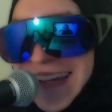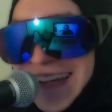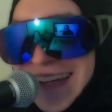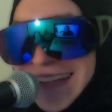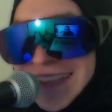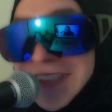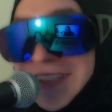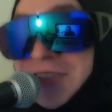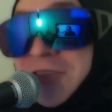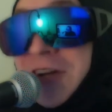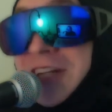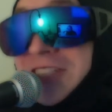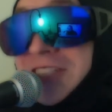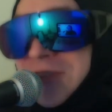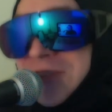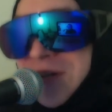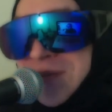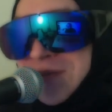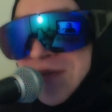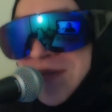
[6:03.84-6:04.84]
as a
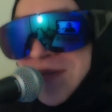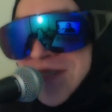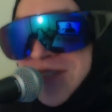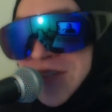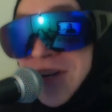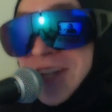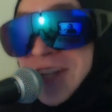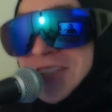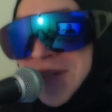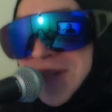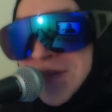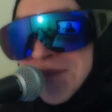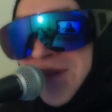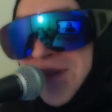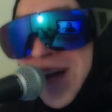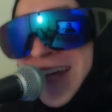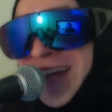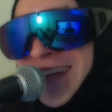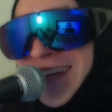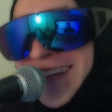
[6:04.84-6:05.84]
treasury
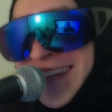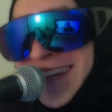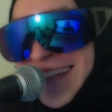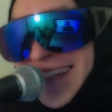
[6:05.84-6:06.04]
bond?